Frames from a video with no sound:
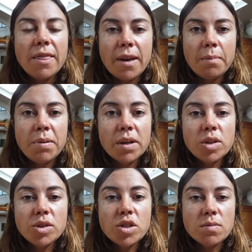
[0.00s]
They
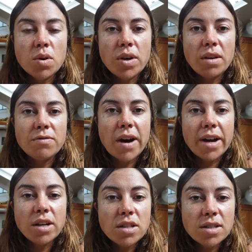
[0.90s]
build smoky
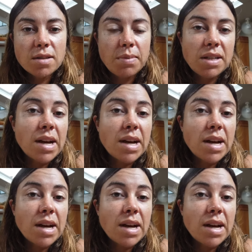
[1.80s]
fires to be